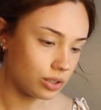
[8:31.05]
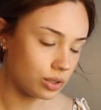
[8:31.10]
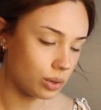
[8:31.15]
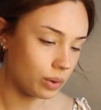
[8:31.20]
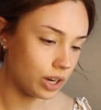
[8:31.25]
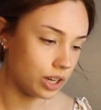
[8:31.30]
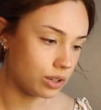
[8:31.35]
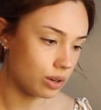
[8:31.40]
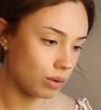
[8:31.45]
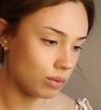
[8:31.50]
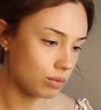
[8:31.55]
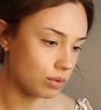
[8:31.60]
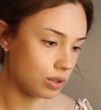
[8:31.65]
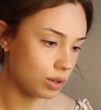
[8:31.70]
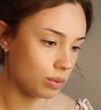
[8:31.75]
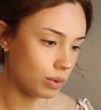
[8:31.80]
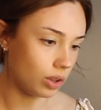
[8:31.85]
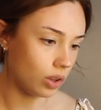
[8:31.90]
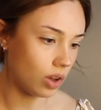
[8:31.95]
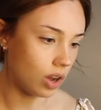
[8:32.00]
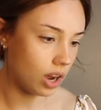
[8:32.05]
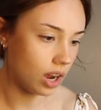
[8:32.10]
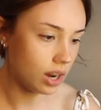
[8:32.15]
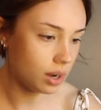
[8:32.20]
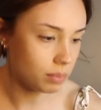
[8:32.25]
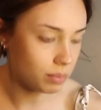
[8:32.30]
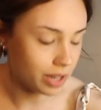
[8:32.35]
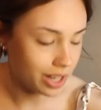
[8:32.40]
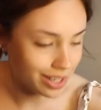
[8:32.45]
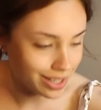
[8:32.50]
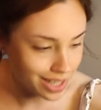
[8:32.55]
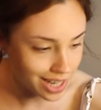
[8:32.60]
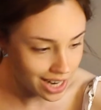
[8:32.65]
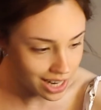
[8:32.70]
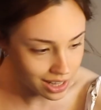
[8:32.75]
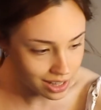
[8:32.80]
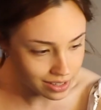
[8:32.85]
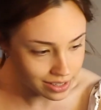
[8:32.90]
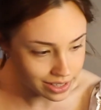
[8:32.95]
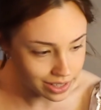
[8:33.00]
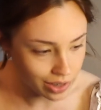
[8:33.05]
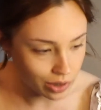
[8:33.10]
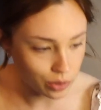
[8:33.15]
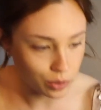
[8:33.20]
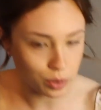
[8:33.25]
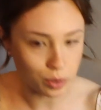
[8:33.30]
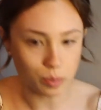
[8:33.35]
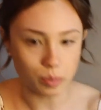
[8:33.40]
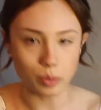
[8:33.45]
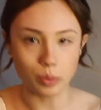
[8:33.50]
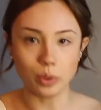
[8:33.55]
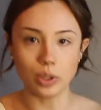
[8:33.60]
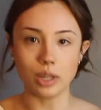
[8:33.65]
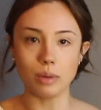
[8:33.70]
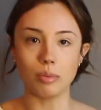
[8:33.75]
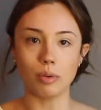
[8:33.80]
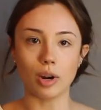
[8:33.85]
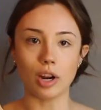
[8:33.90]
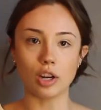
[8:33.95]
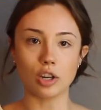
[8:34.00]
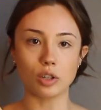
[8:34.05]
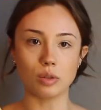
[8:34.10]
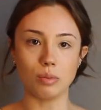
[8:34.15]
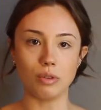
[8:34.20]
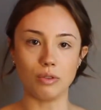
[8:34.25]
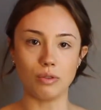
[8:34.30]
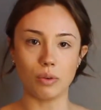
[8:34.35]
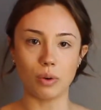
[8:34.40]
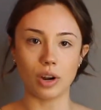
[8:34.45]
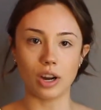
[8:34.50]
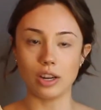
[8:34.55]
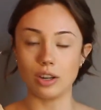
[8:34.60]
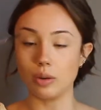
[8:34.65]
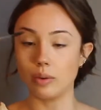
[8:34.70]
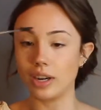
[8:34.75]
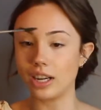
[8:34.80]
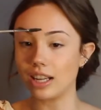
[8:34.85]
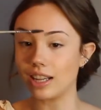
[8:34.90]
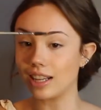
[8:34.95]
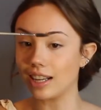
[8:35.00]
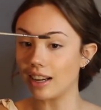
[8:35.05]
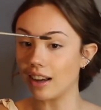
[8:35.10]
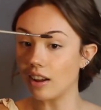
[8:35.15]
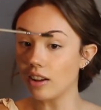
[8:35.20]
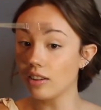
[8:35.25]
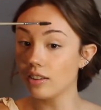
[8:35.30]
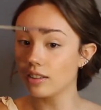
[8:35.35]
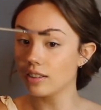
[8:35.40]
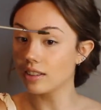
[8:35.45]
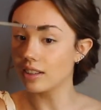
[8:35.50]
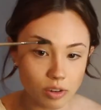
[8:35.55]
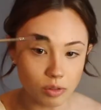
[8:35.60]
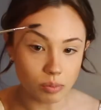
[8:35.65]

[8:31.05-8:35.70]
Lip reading: so I don't do a lot, but I take this little spoolie brush before I do anything else.